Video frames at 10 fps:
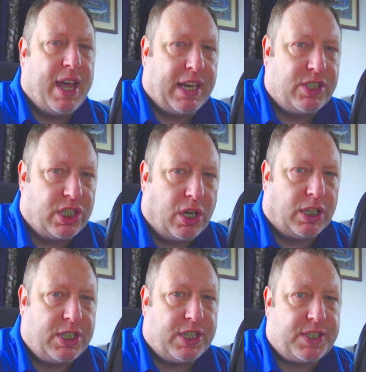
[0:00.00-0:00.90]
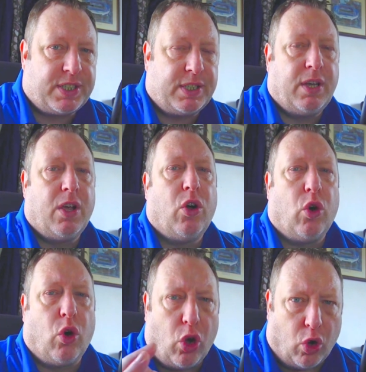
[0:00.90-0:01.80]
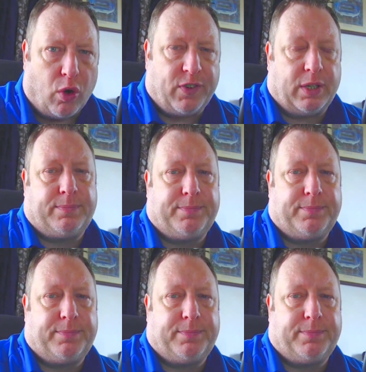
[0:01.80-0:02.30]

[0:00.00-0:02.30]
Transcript: and geologists over